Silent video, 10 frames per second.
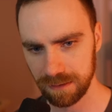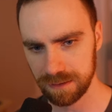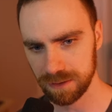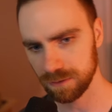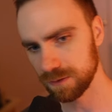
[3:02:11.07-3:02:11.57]

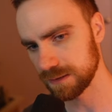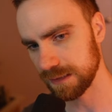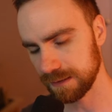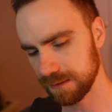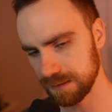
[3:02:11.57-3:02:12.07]
And so it looks
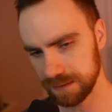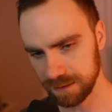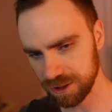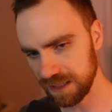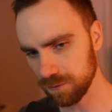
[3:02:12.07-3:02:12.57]
like this,
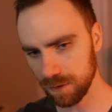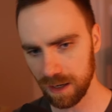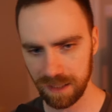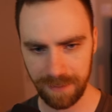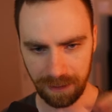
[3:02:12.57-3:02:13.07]
and Jenk will
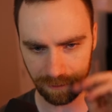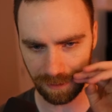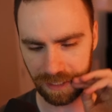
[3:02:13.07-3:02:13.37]
automatically